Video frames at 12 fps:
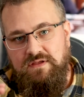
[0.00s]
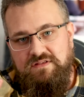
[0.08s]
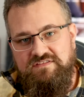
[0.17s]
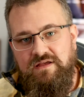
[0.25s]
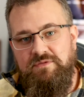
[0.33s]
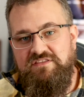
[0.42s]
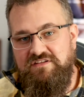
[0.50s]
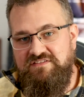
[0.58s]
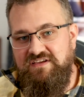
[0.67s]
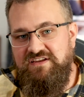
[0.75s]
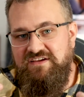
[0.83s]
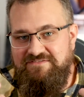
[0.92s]
Something that
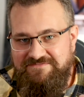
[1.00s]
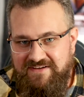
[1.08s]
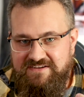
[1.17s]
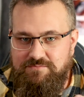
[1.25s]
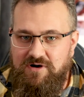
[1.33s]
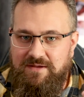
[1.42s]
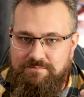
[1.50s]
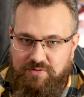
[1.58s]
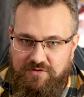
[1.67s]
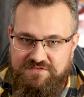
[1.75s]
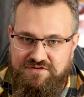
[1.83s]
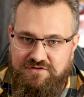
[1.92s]
did affect my
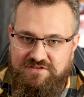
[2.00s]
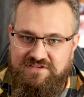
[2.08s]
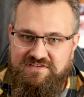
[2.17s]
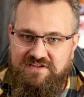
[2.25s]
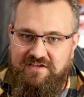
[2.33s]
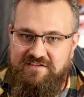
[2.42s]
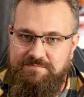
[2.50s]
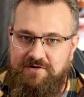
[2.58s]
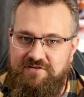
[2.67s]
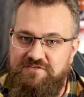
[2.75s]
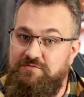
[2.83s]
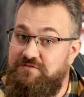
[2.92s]
personal listening
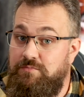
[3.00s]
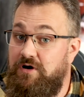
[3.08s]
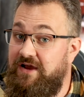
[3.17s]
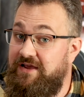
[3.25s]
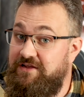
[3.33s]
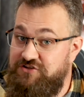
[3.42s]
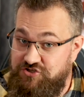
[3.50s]
experience was my